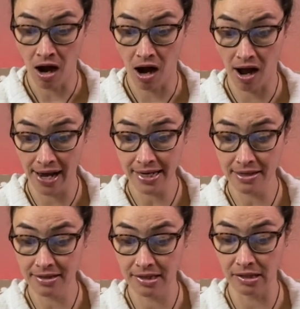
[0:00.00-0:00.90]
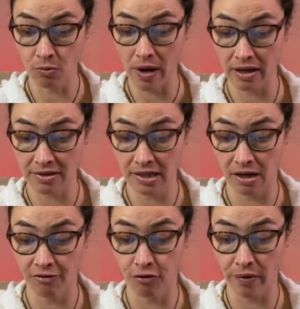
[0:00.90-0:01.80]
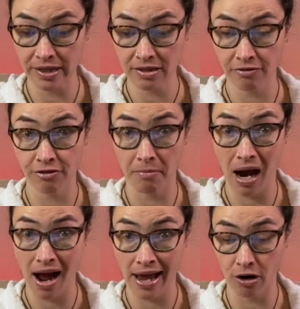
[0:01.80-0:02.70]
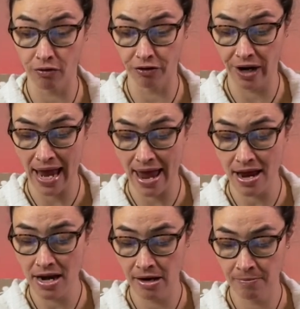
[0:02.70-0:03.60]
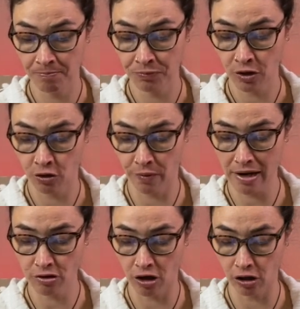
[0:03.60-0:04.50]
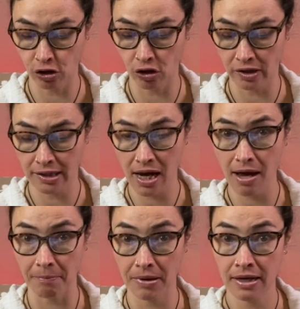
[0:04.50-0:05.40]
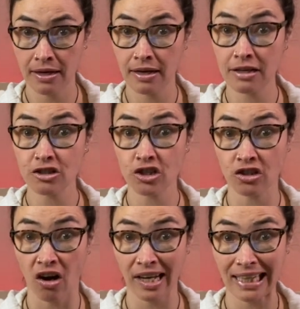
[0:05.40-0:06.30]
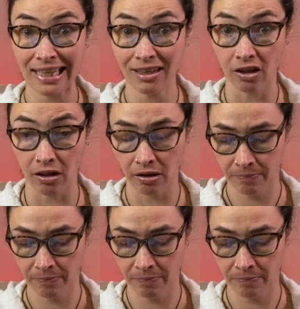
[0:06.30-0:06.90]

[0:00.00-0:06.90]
I can see well, said a voice from high overhead. Groundhog looked up and saw Eagle.